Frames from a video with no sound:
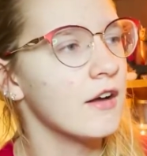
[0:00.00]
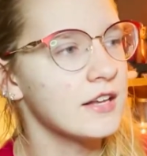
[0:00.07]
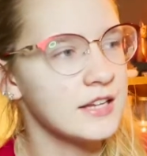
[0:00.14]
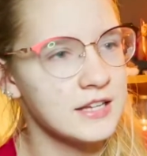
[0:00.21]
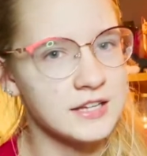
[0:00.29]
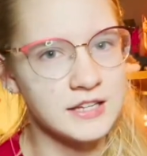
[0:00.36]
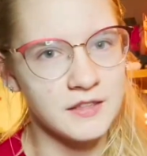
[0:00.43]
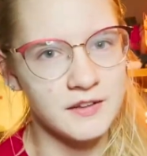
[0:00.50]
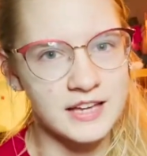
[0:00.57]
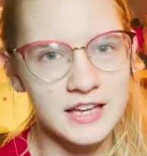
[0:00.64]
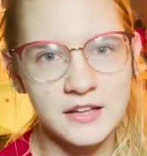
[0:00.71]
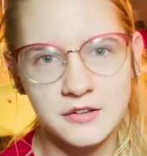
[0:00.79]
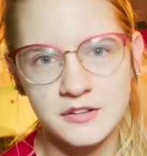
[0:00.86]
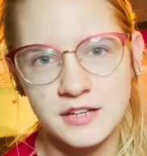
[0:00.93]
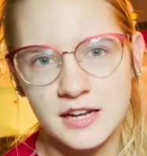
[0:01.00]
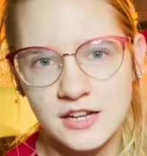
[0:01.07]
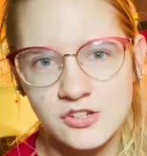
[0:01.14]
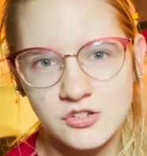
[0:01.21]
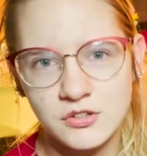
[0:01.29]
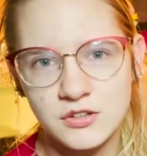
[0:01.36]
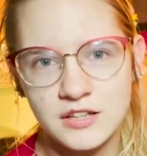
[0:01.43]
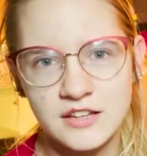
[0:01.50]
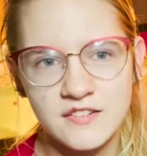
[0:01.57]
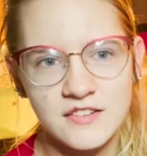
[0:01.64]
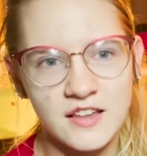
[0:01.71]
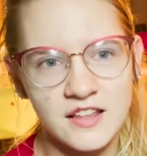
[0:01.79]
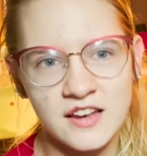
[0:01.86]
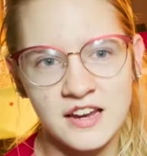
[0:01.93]
He like killed an angel and
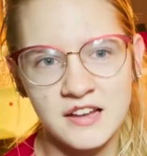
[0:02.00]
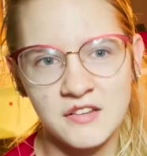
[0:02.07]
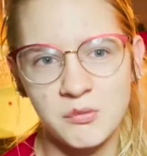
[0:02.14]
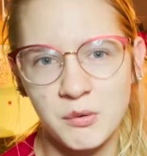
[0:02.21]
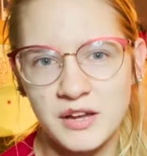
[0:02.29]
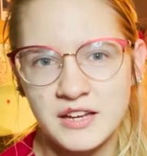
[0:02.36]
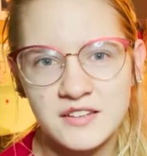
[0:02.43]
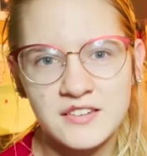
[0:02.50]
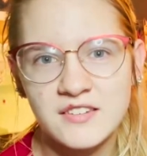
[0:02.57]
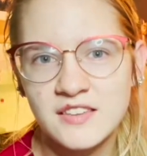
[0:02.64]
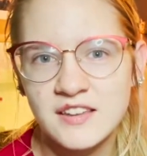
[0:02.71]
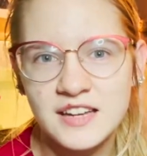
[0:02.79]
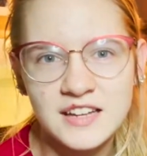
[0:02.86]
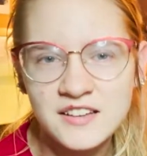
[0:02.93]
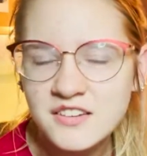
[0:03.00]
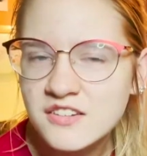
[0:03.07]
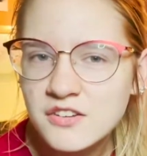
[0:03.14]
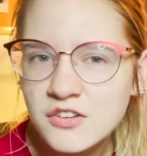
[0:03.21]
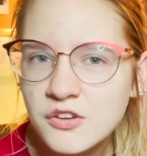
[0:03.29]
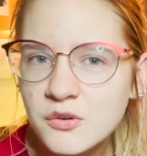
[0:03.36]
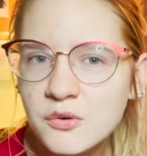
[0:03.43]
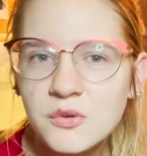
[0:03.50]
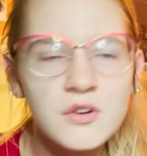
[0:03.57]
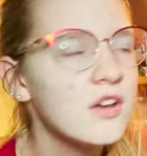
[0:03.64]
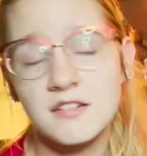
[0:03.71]
sent its wings to the Institute.